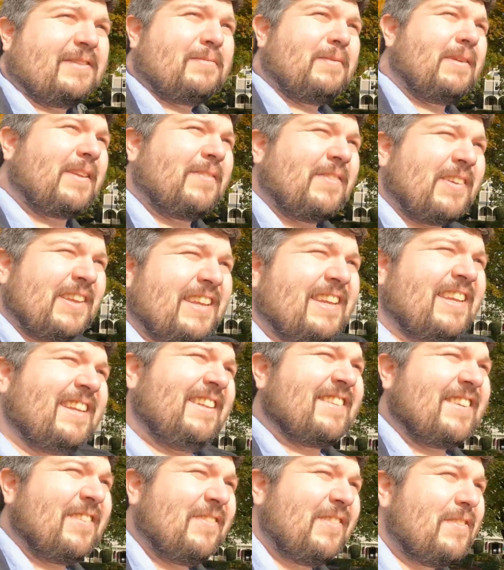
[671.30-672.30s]
it's giving
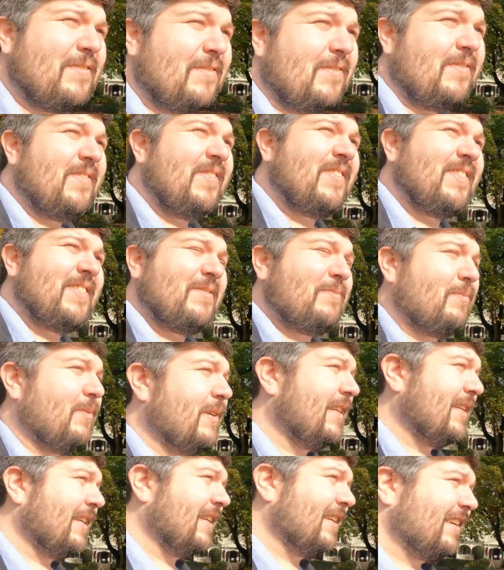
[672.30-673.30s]
me
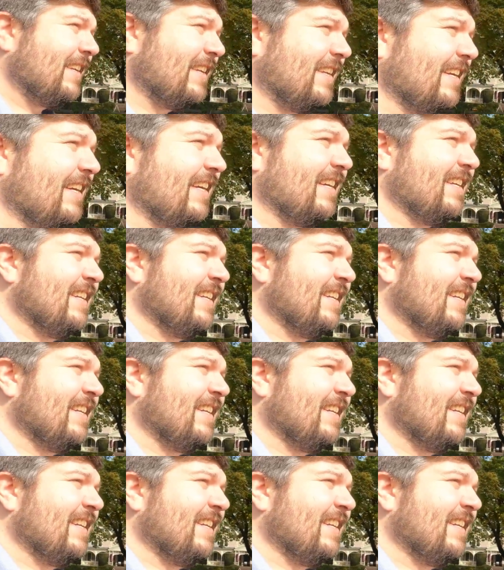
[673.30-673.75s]
pretty good